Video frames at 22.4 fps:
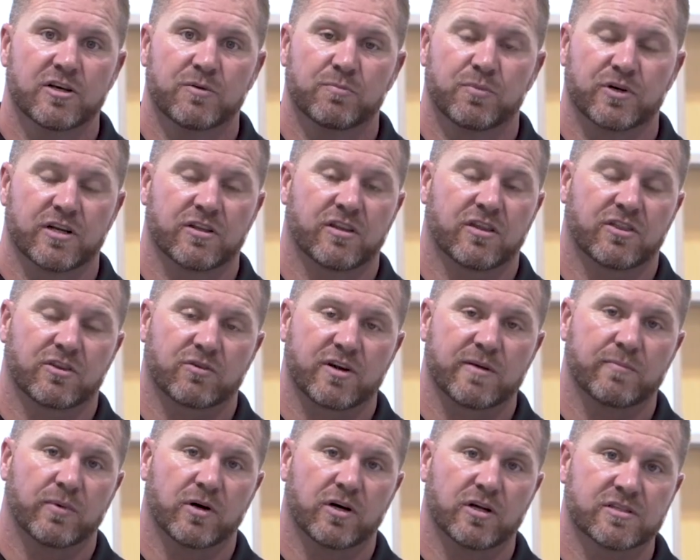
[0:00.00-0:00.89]
put in the
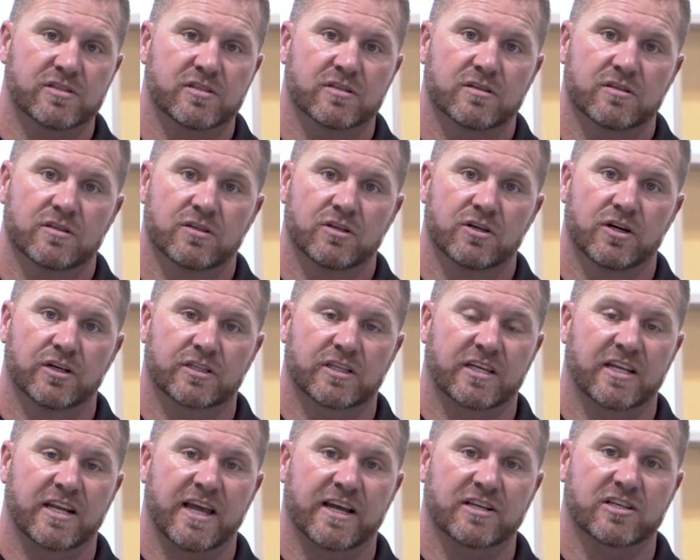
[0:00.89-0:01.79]
three bolts, hook
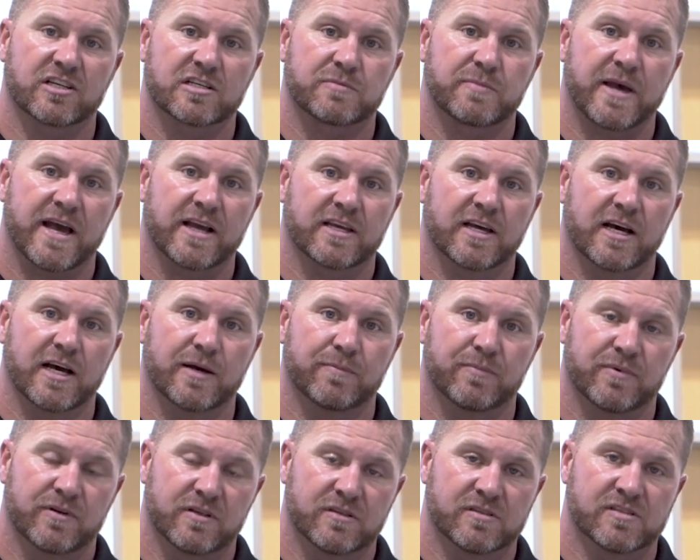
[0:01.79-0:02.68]
the connectors back
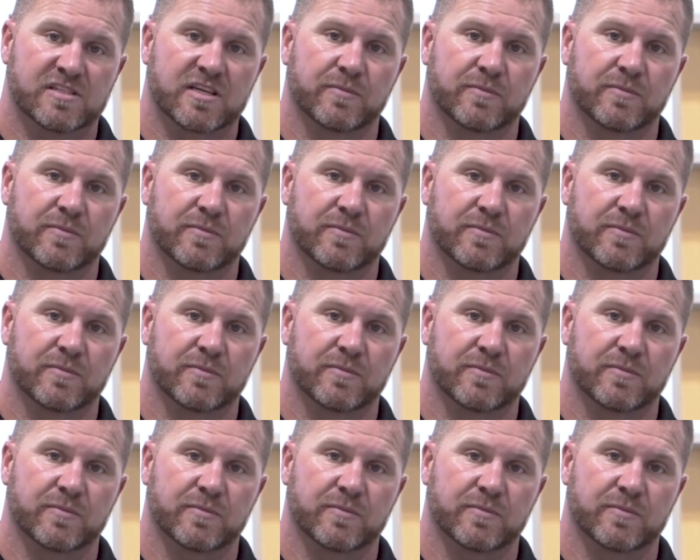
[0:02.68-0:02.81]
up, and